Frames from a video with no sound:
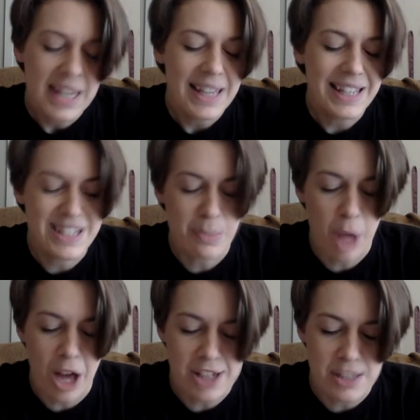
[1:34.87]
It is
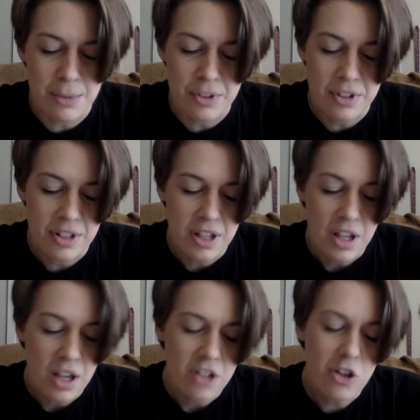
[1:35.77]
impossible.
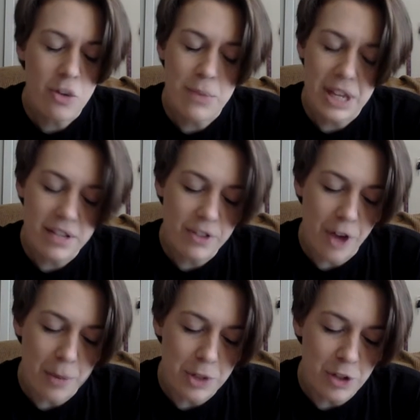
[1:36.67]
No man of
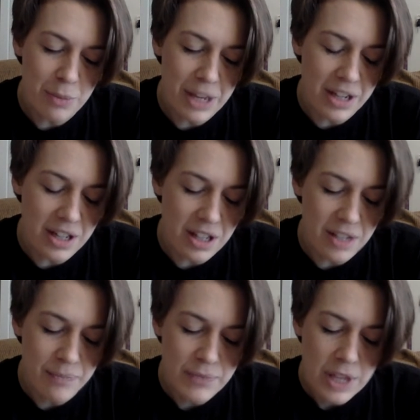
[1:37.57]
common humanity,
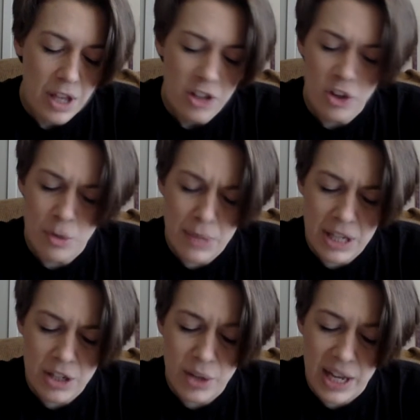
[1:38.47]
no man
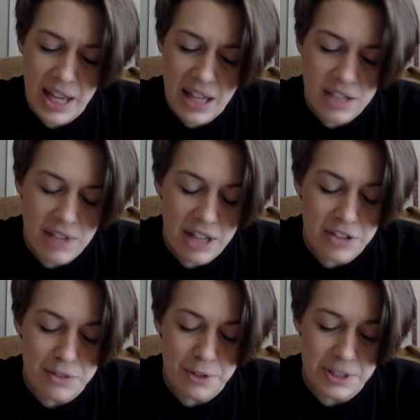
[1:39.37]
who had any
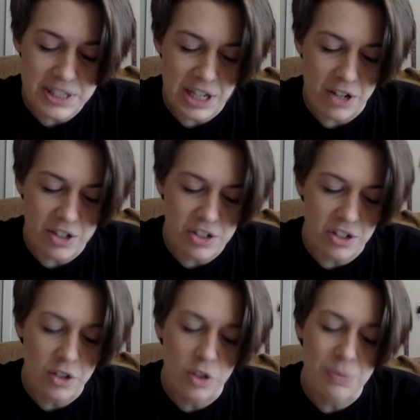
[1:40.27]
value for his character,
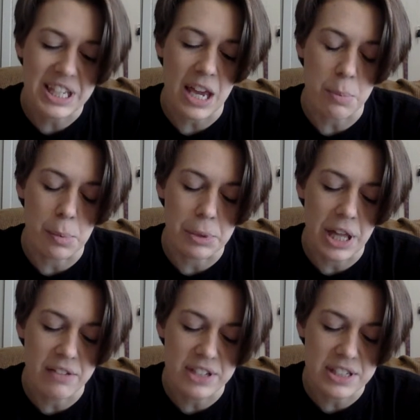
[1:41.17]
could be capable
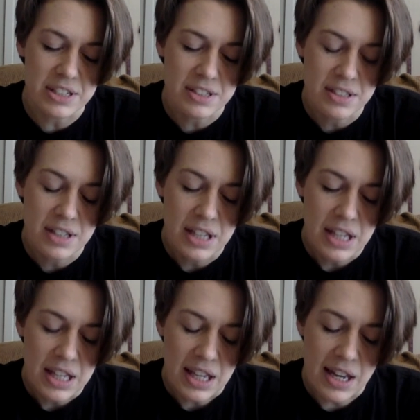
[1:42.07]
of it.
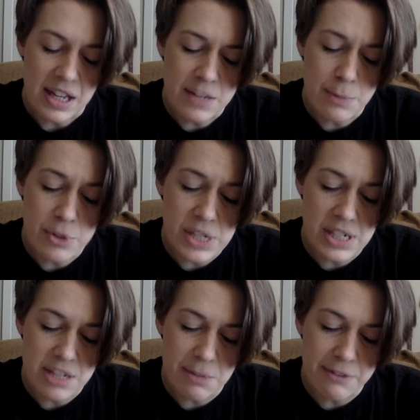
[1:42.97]
Can his most
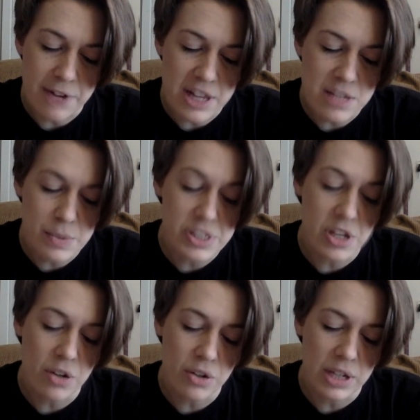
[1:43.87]
intimate friends be
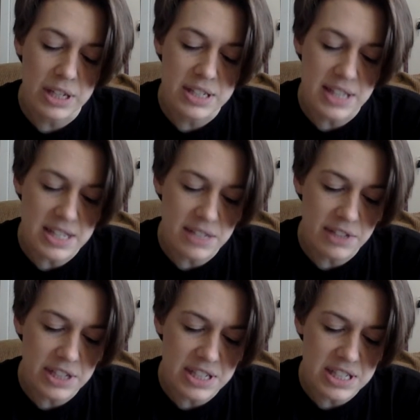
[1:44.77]
so
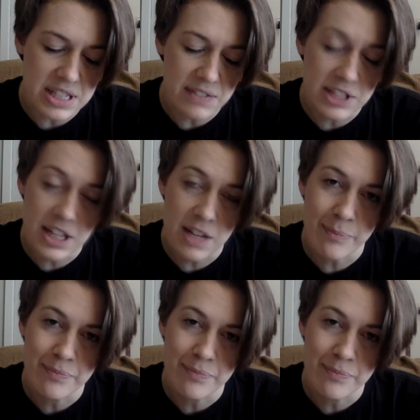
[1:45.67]
excessively deceived in him?